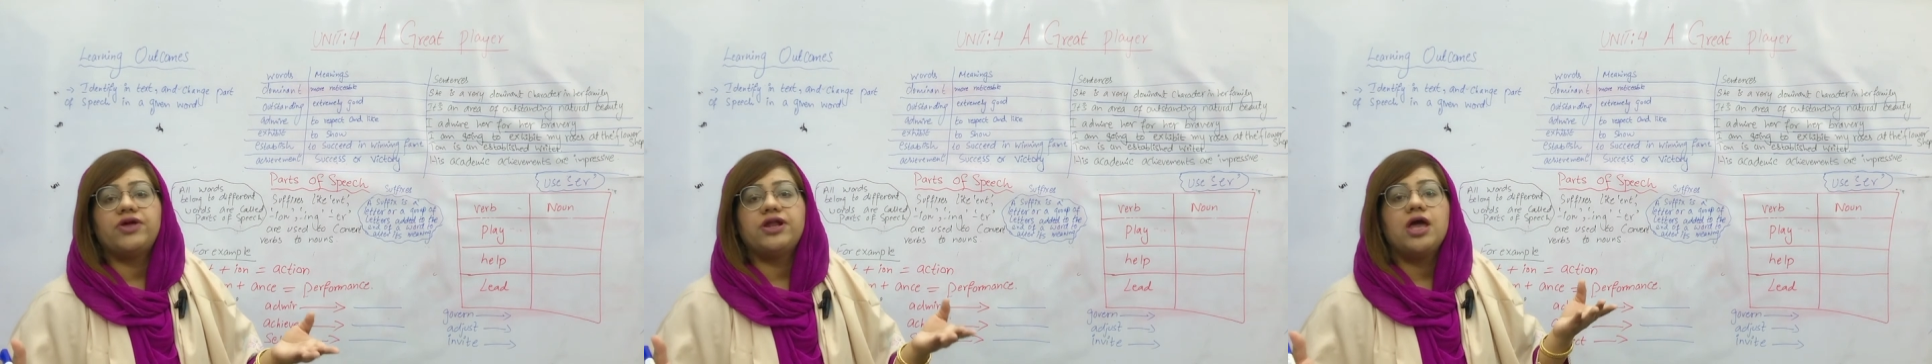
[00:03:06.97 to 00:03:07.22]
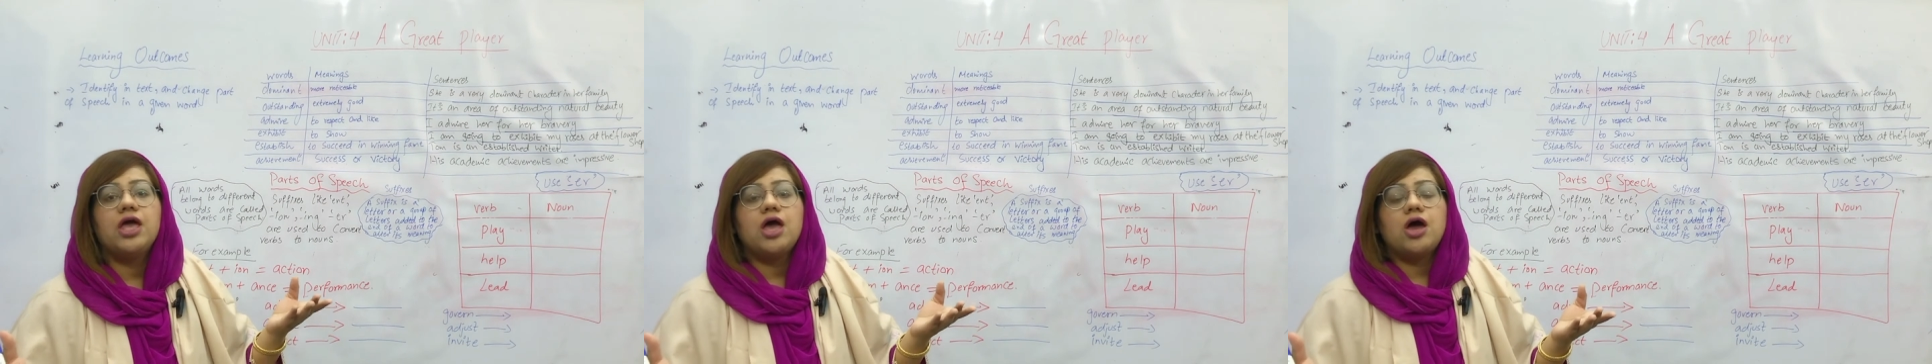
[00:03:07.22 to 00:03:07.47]
an
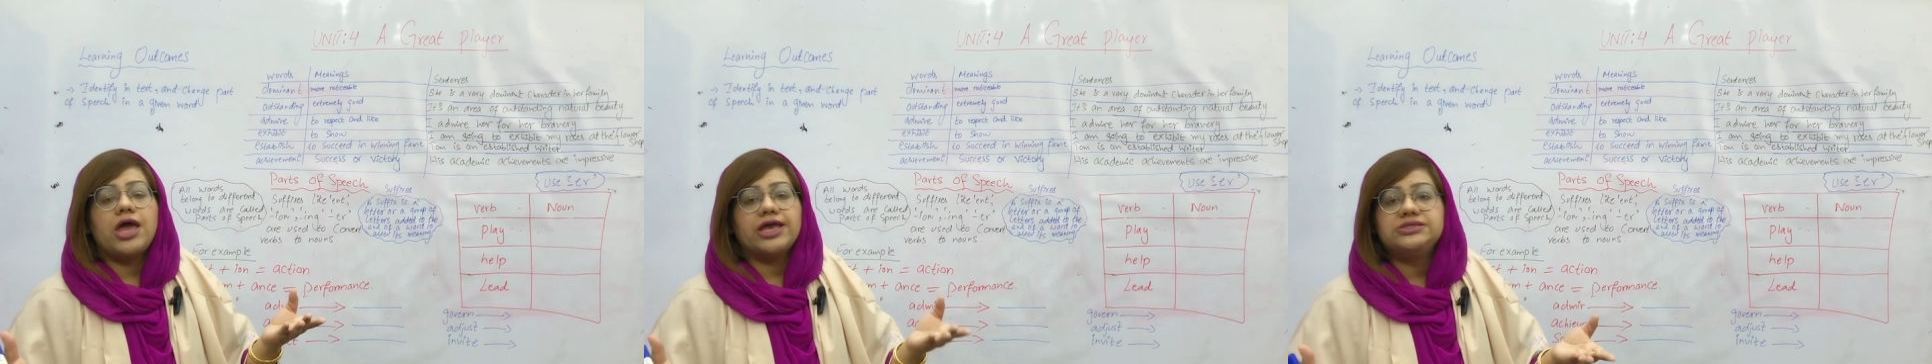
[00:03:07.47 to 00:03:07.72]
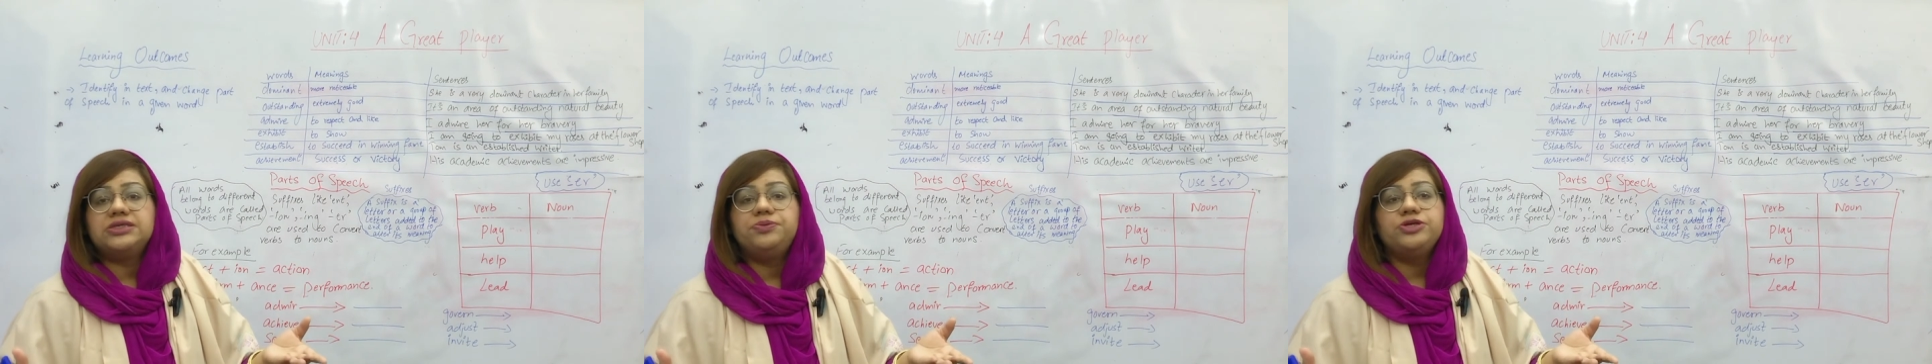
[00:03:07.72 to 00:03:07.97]

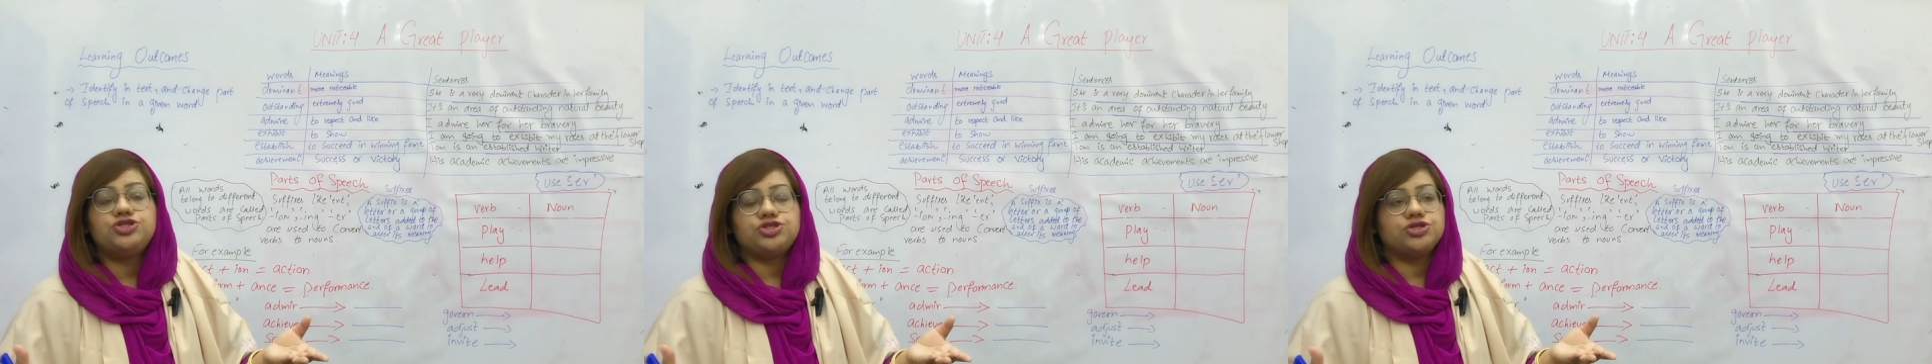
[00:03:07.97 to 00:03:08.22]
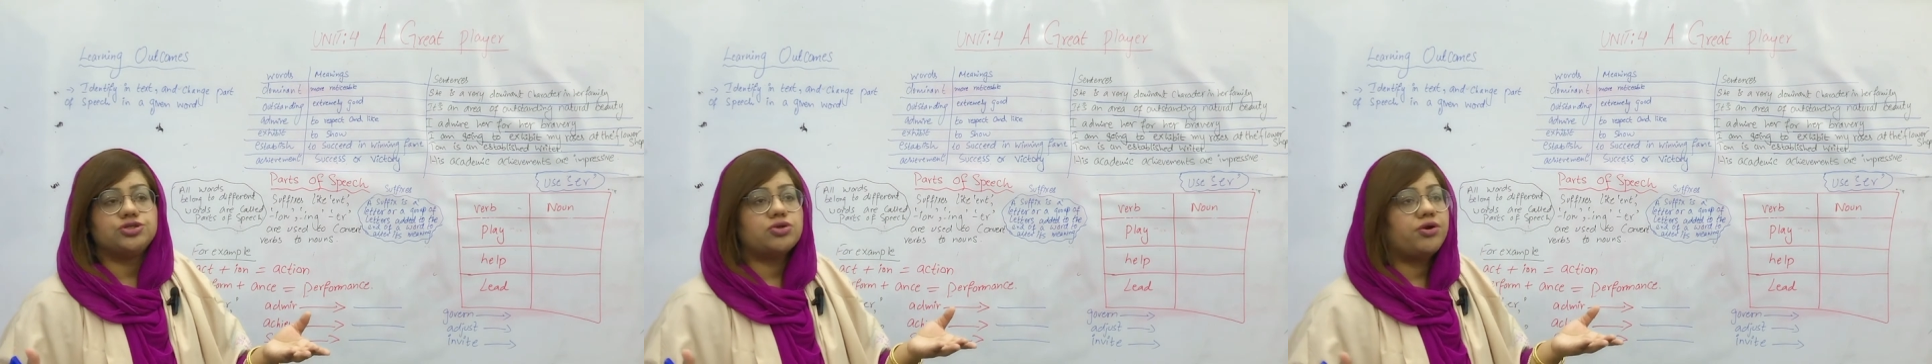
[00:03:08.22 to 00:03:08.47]

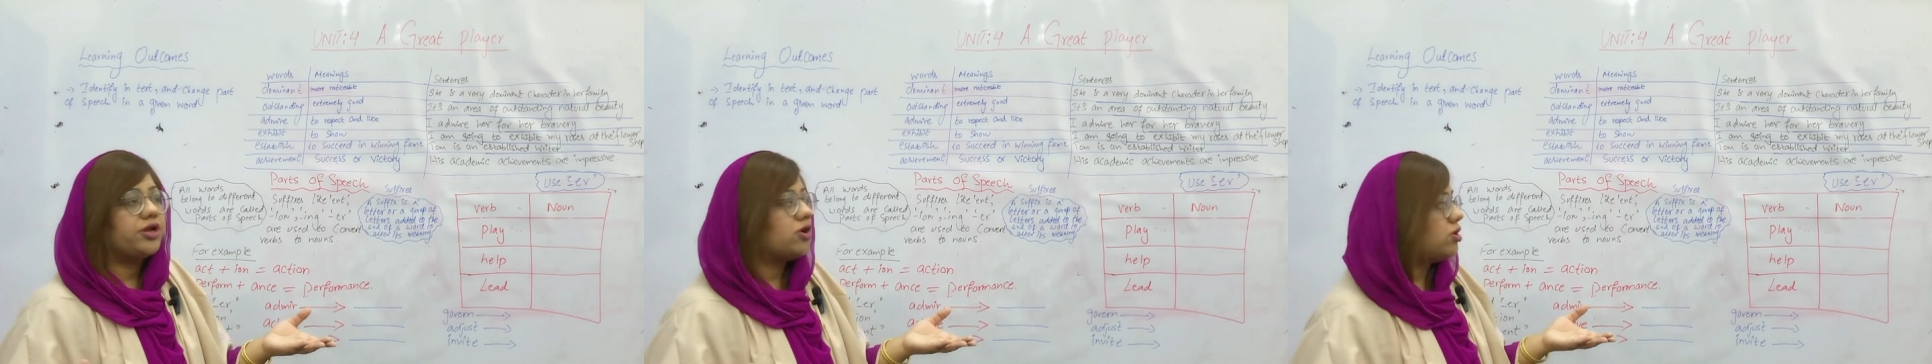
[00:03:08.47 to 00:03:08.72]
exhibition or an